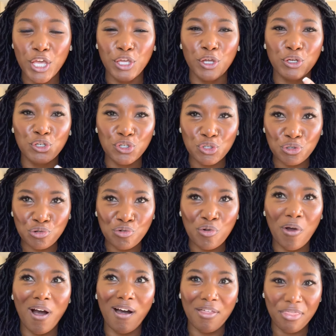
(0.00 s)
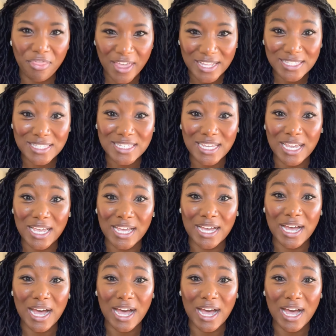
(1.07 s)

your true authentic